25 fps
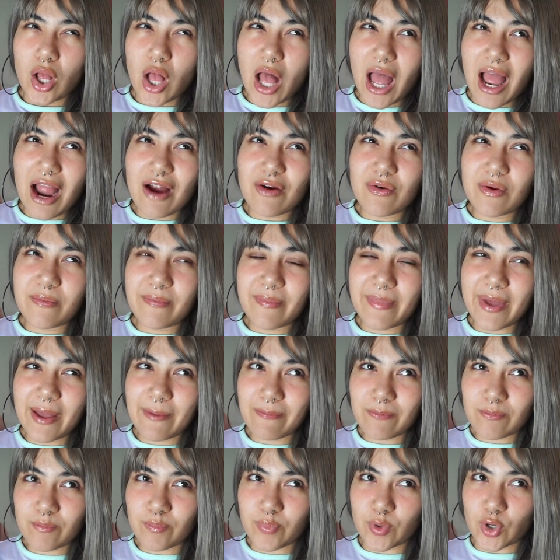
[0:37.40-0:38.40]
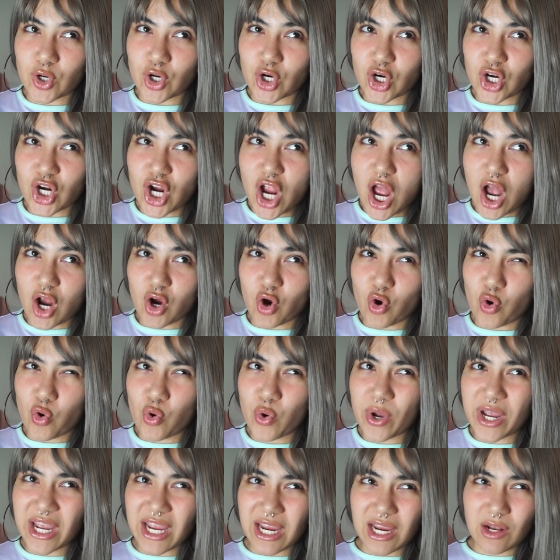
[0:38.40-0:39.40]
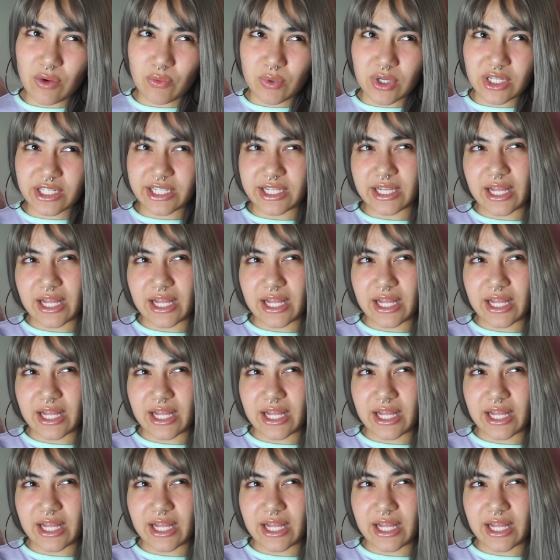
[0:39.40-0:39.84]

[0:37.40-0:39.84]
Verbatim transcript: I remember Queen was